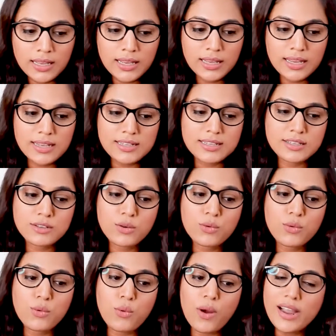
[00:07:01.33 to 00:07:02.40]
is
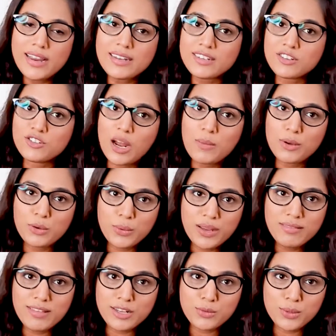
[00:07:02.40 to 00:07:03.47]
quite a drama
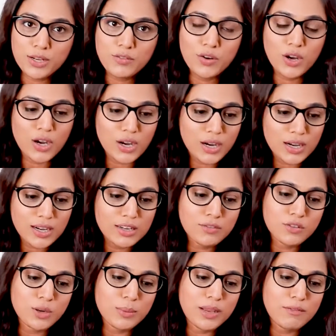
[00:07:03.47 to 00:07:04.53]
queen. That's what I've heard
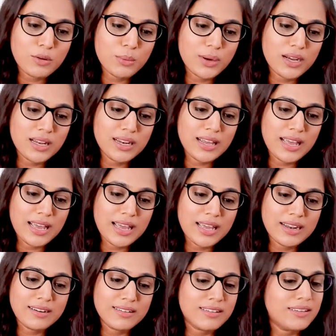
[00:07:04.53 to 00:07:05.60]
from everyone,
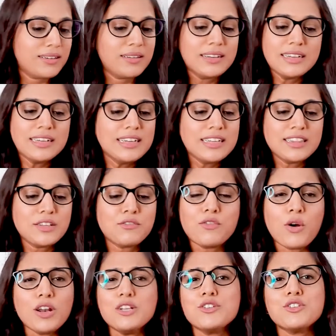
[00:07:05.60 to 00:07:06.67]
and the
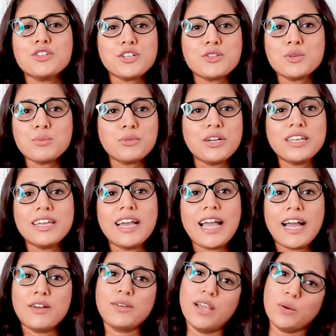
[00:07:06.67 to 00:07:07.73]
foliage is just so pretty. I
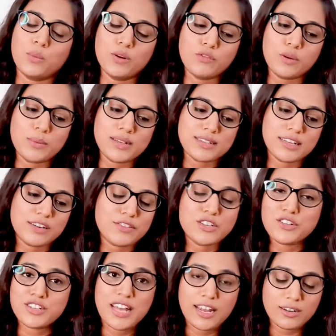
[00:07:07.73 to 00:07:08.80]
had to get one for myself. I
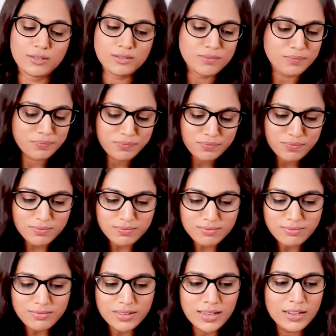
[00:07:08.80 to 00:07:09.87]
just had to.
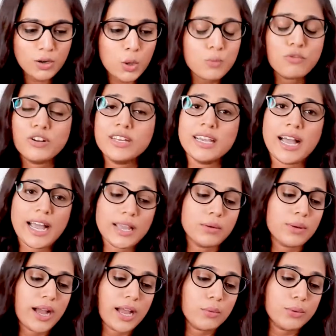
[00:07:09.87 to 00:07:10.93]
Hopefully
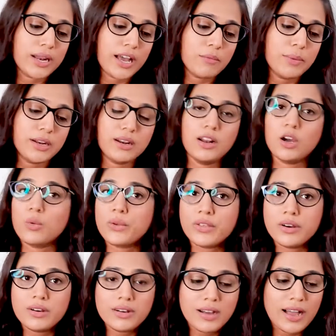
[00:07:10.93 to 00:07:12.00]
I would have better luck with
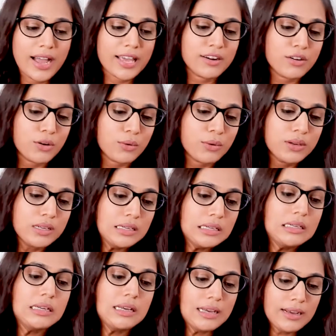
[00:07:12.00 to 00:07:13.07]
her. I don't know.
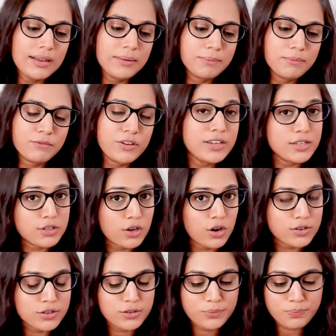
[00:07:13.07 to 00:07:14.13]
Fingers
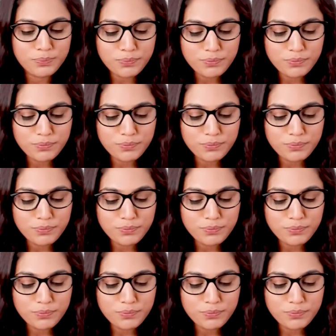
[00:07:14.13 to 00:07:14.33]
crossed.